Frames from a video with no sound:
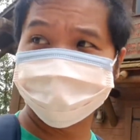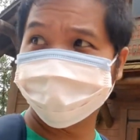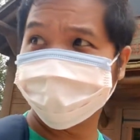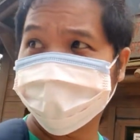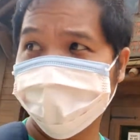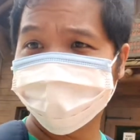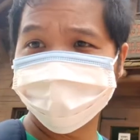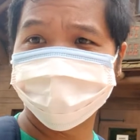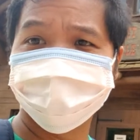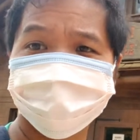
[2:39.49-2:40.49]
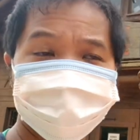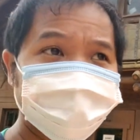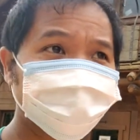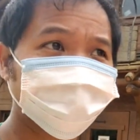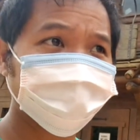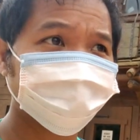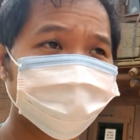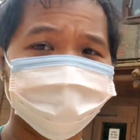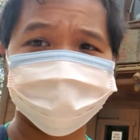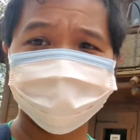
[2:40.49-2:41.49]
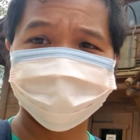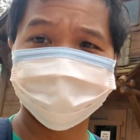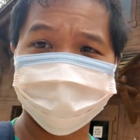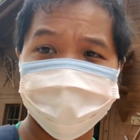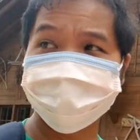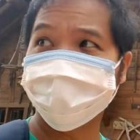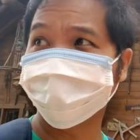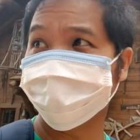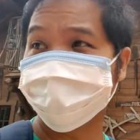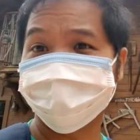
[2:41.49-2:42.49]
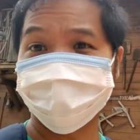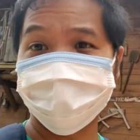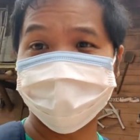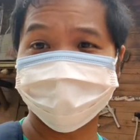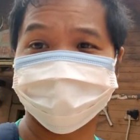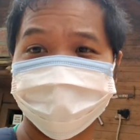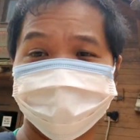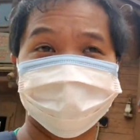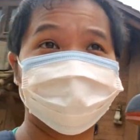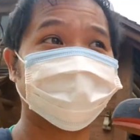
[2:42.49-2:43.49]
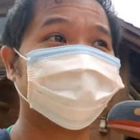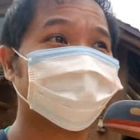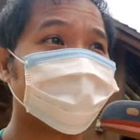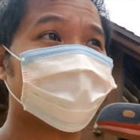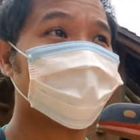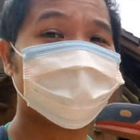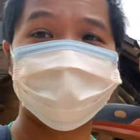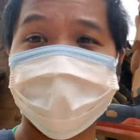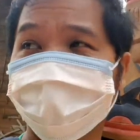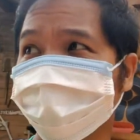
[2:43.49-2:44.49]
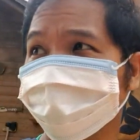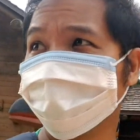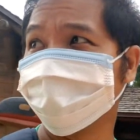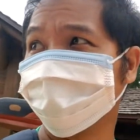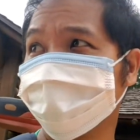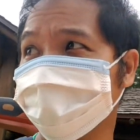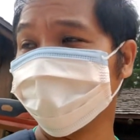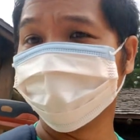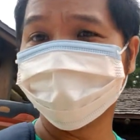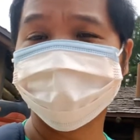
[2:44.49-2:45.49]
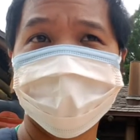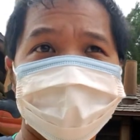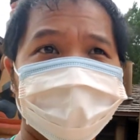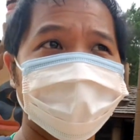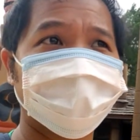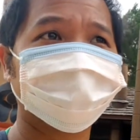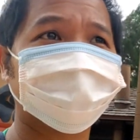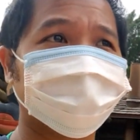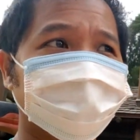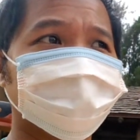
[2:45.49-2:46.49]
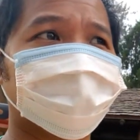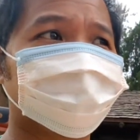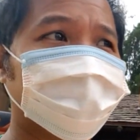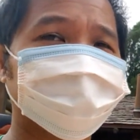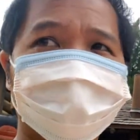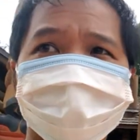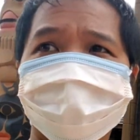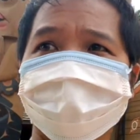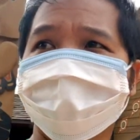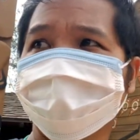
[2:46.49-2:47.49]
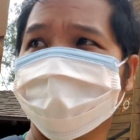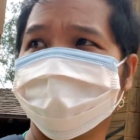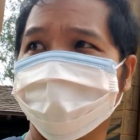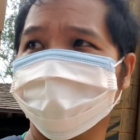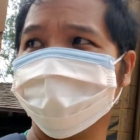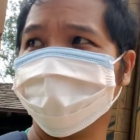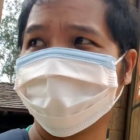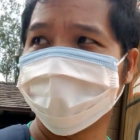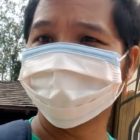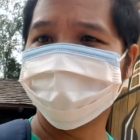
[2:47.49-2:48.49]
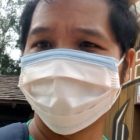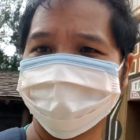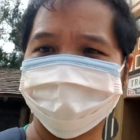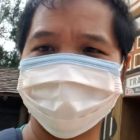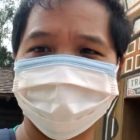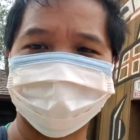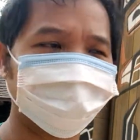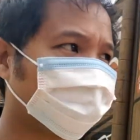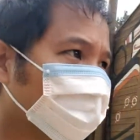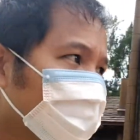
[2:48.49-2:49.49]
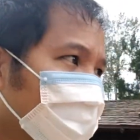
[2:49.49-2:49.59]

with the Canada maple leaves on them, apparently they are hot sellers, because when I was looking for the ears, I asked the people, the cast members, and they said they weren't